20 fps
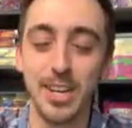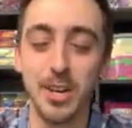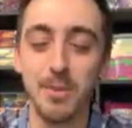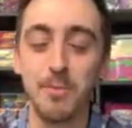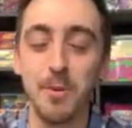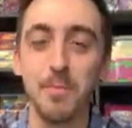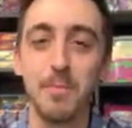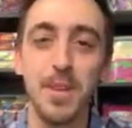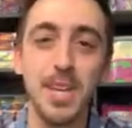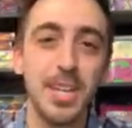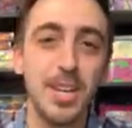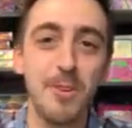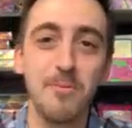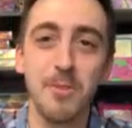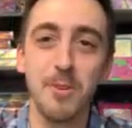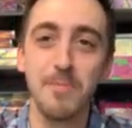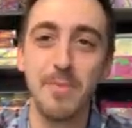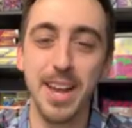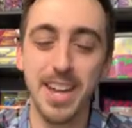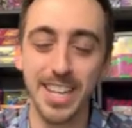Morpeko,
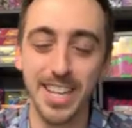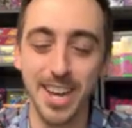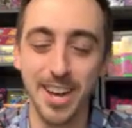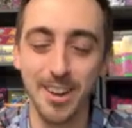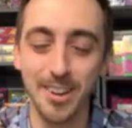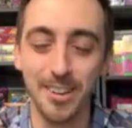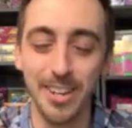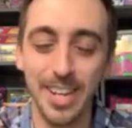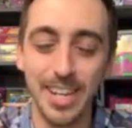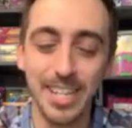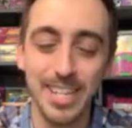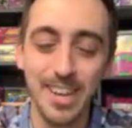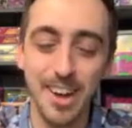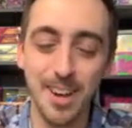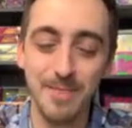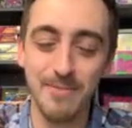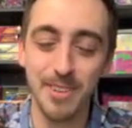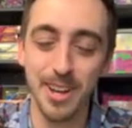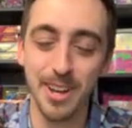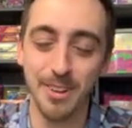Morpeko,
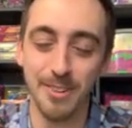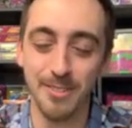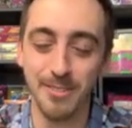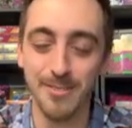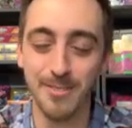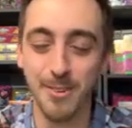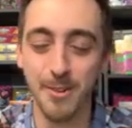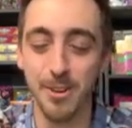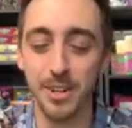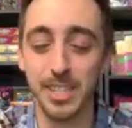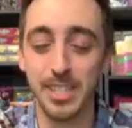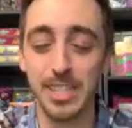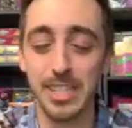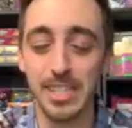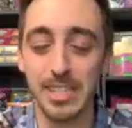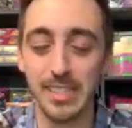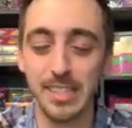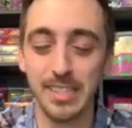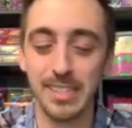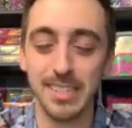Yanma, Horsea,